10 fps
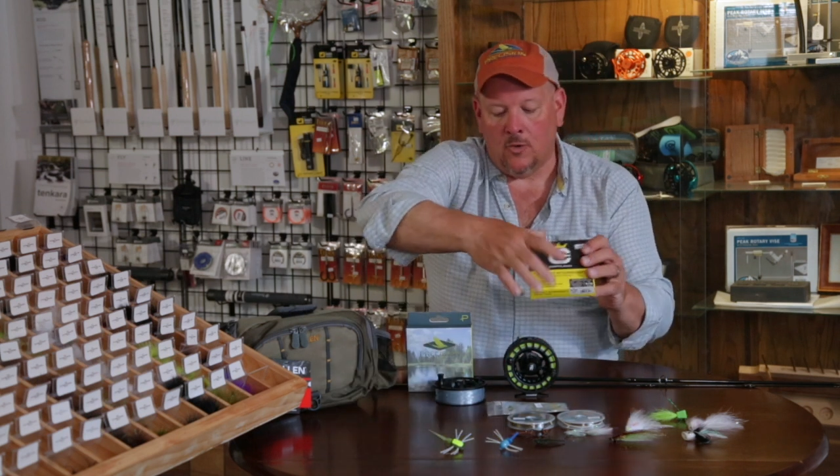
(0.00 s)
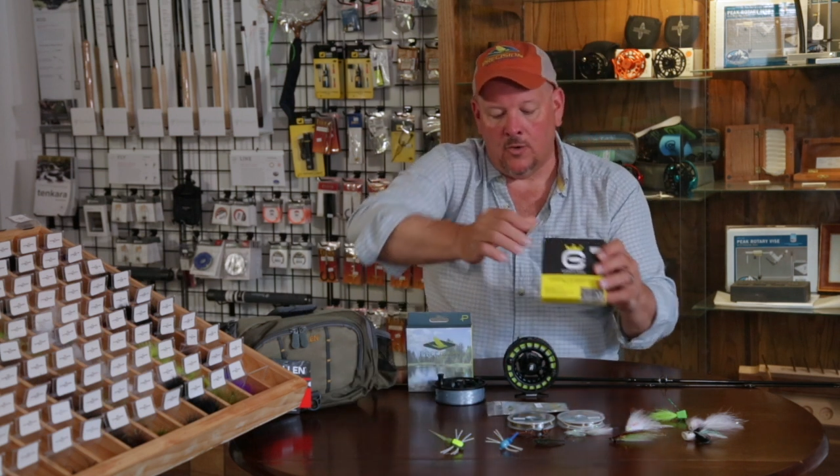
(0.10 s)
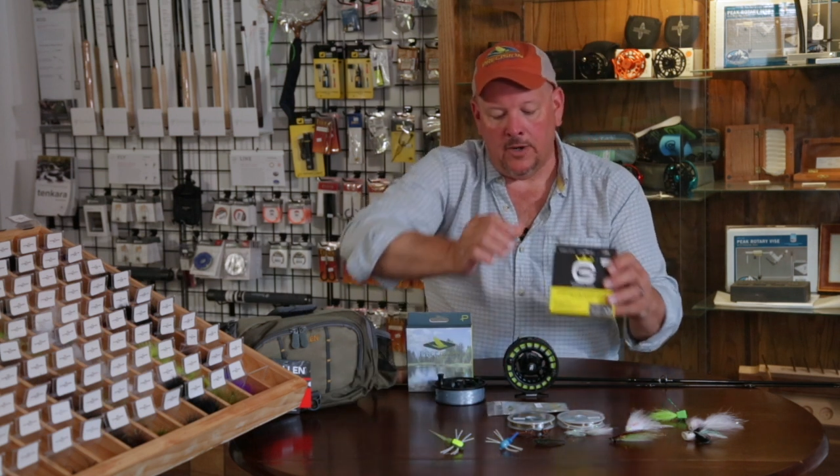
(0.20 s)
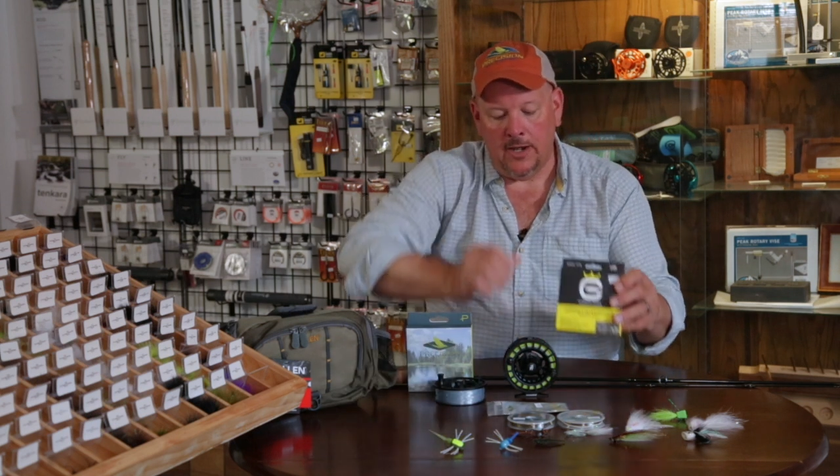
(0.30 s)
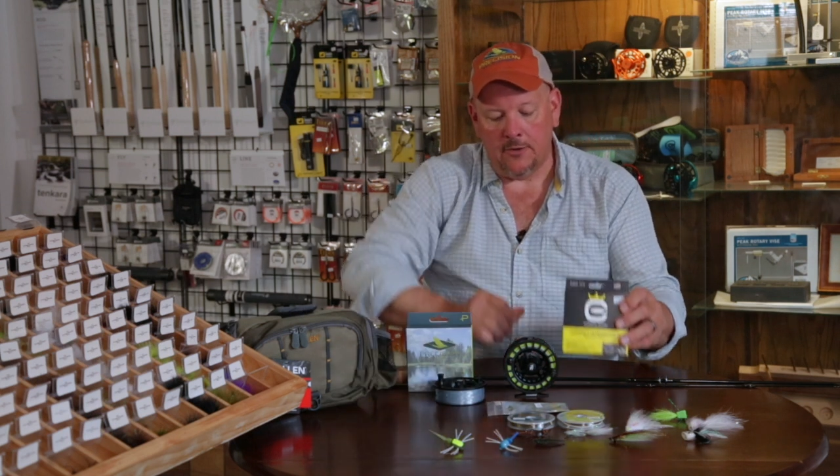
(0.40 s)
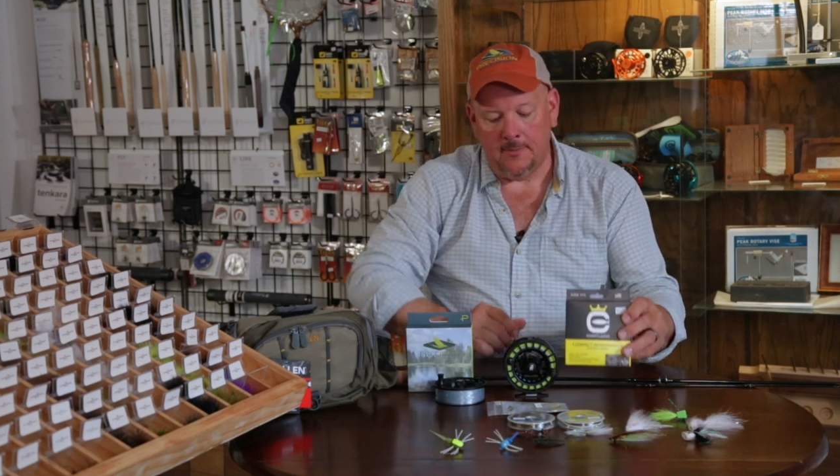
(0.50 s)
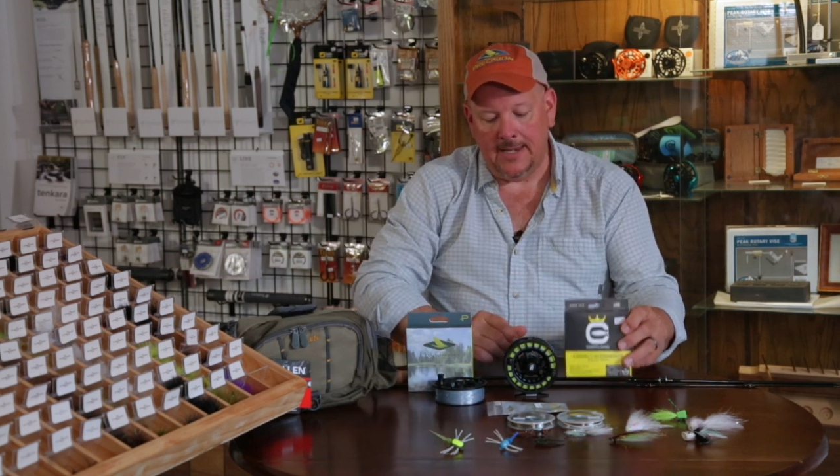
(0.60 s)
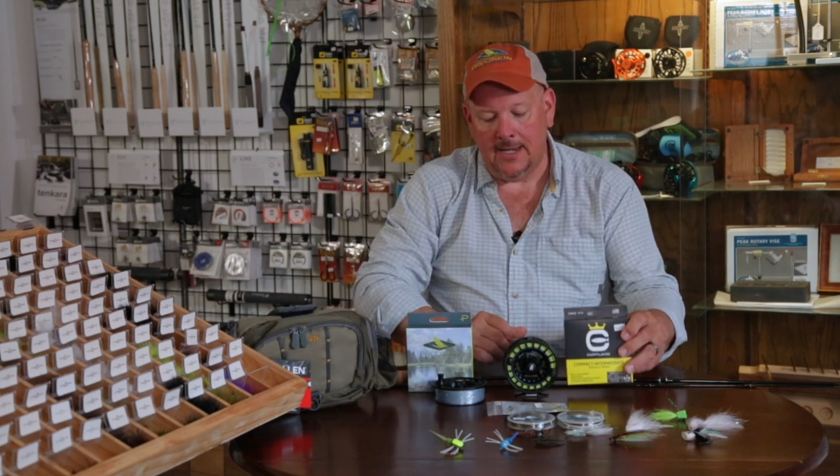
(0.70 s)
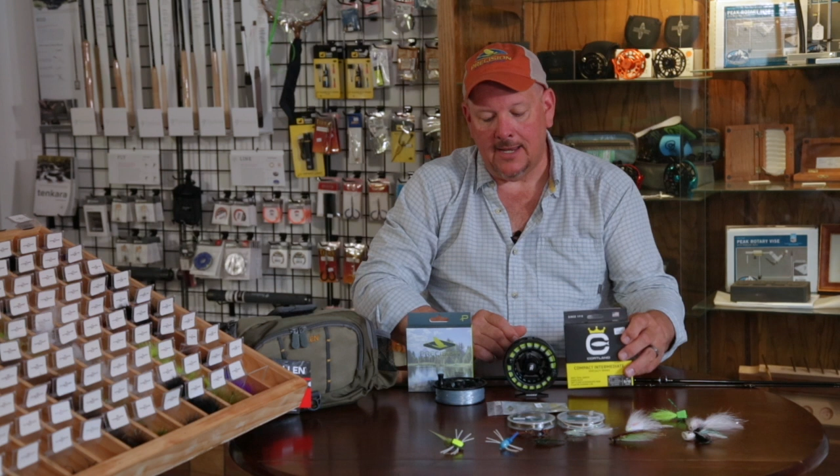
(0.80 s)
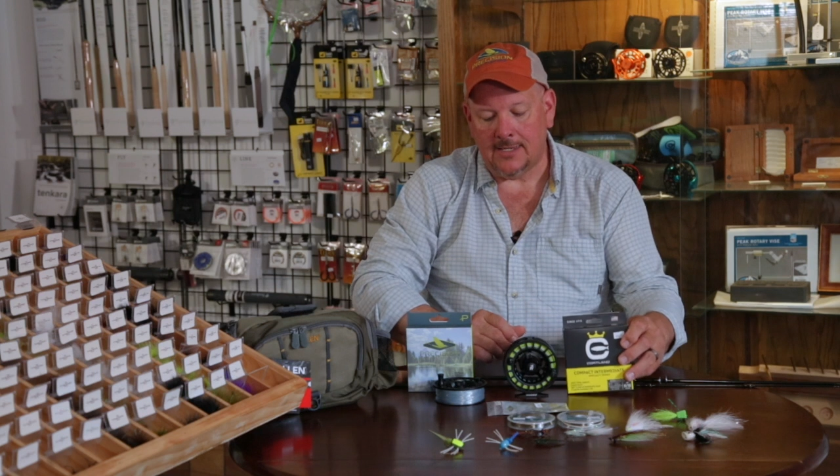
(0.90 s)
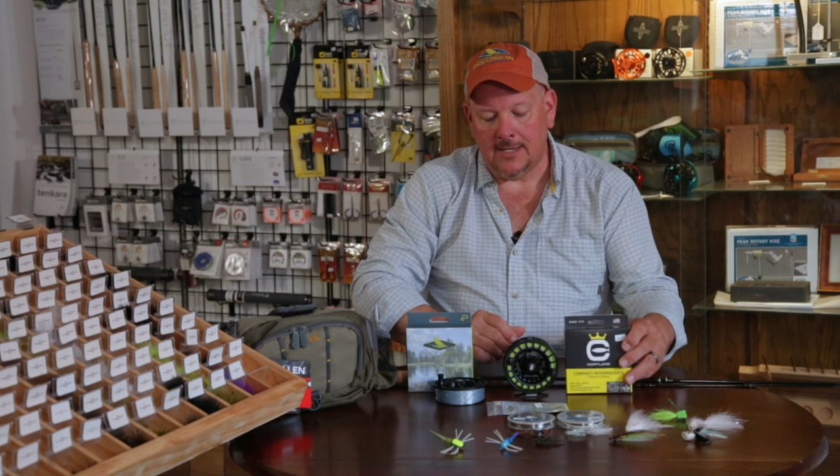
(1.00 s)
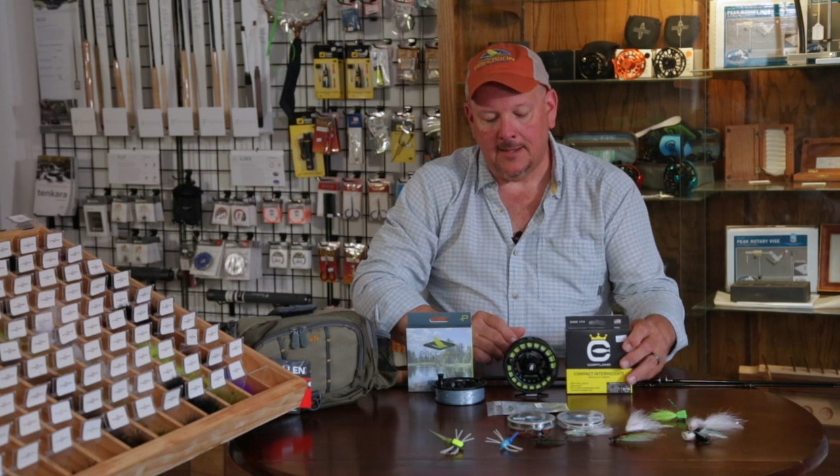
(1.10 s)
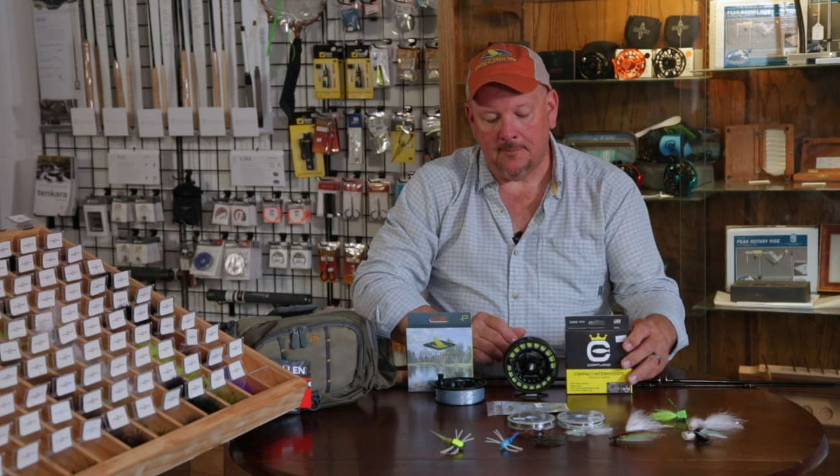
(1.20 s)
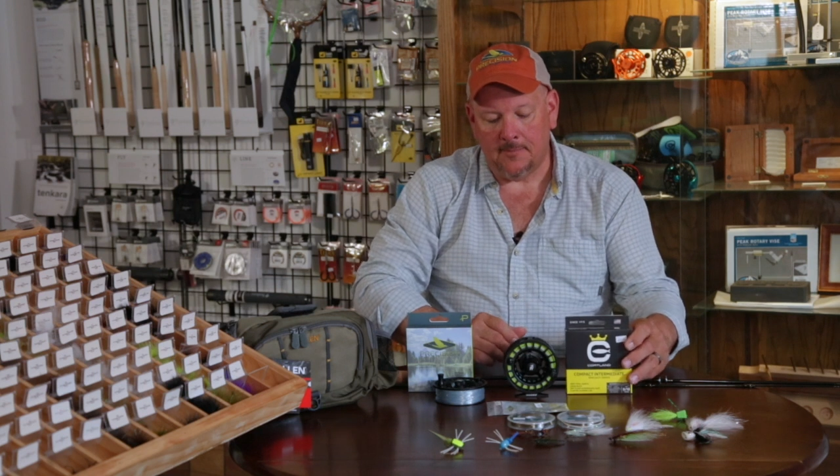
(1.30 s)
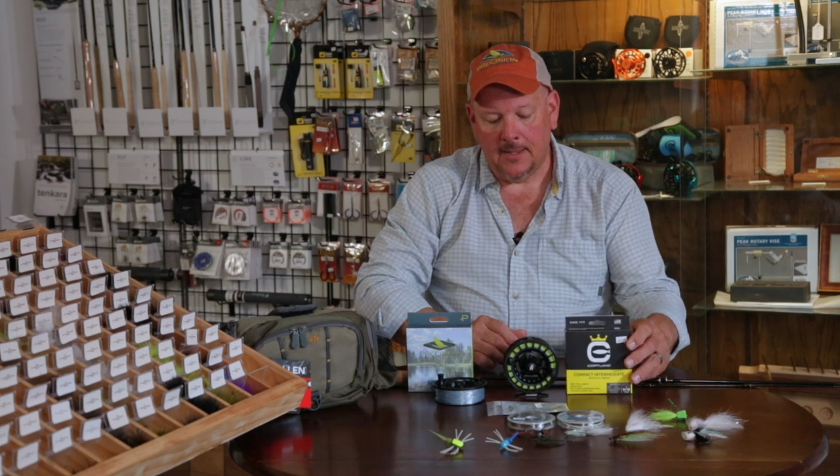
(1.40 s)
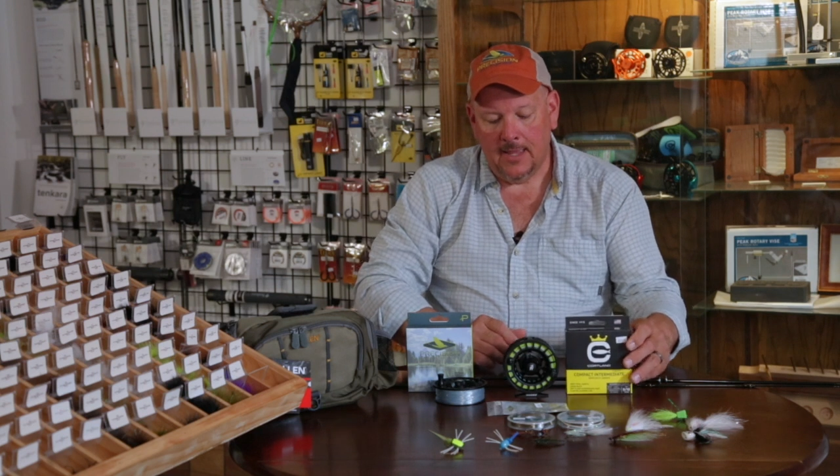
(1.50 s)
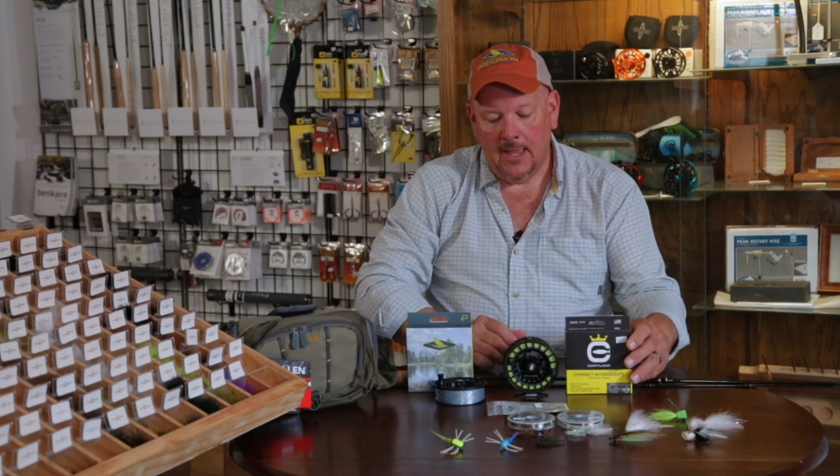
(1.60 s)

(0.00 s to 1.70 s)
or an intermediate tip,